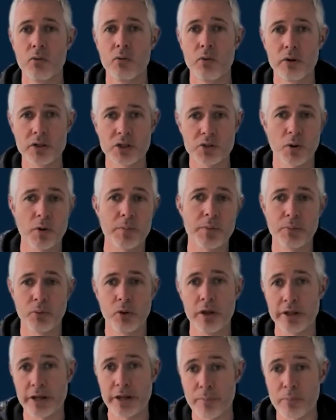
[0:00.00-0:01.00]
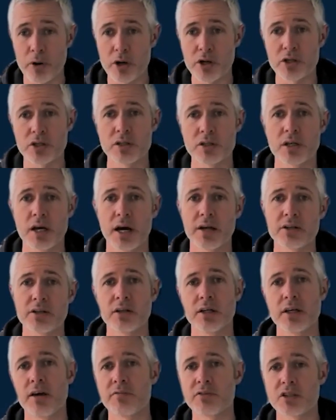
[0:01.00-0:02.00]
really smart people on the operations side.
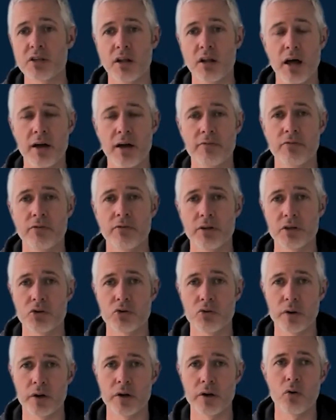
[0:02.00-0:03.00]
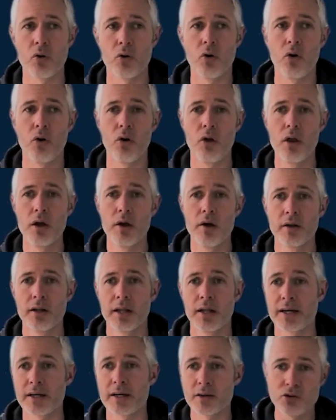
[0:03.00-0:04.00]
So they gave us a lot of really critical,
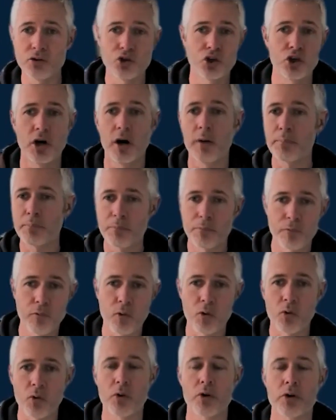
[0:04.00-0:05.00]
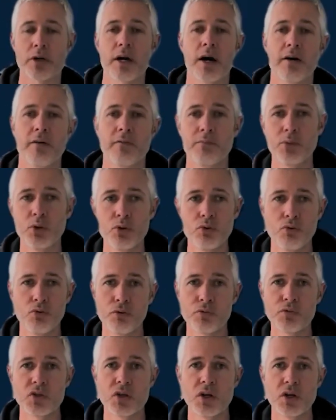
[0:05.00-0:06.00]
like jump forward kind of
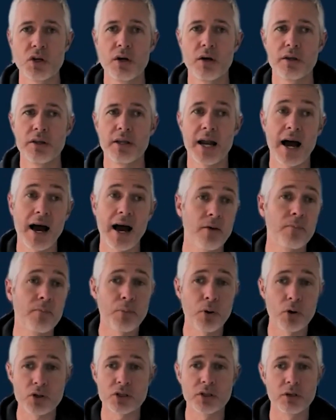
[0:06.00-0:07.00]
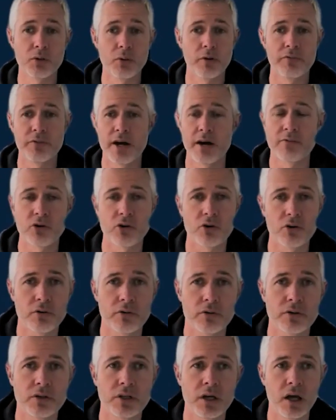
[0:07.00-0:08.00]
moves that I personally would have
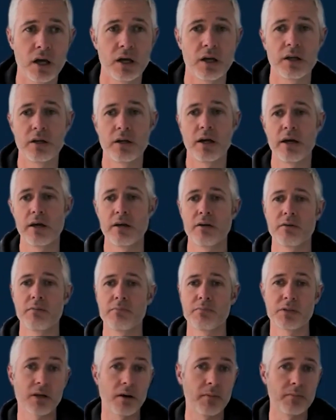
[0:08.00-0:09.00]
never done. And